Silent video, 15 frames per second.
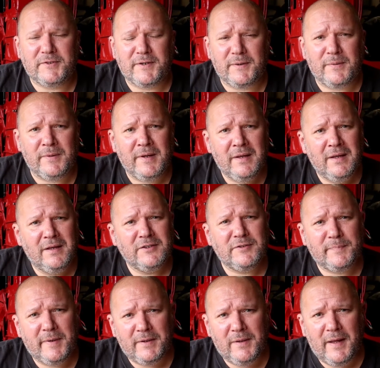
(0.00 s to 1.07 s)
So
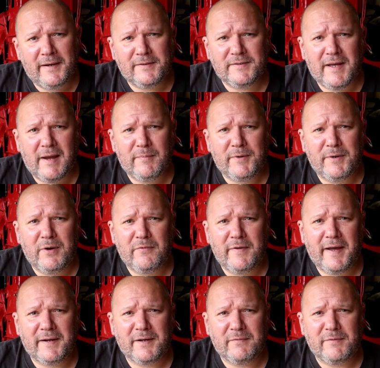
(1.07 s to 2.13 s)
spent a lot of time with Novak